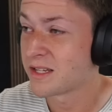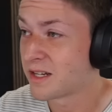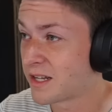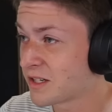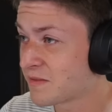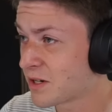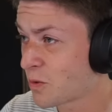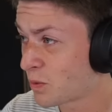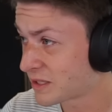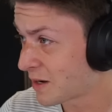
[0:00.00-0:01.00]
I don't even
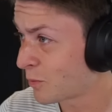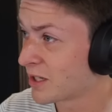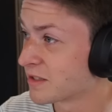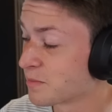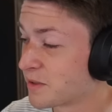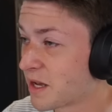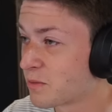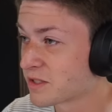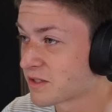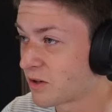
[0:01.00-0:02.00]
know what that was, but
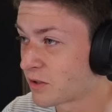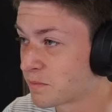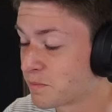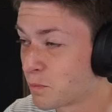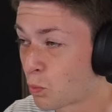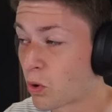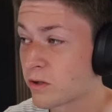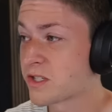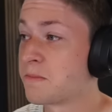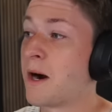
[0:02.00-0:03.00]
that was our
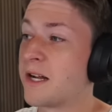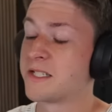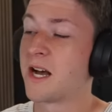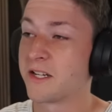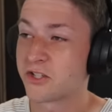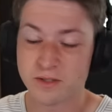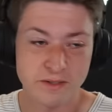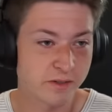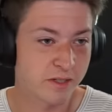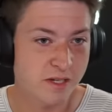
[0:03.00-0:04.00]
worst montage.
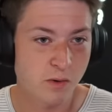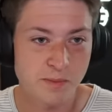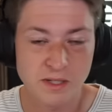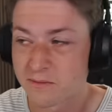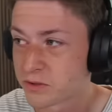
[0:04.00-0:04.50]
So let's go up to level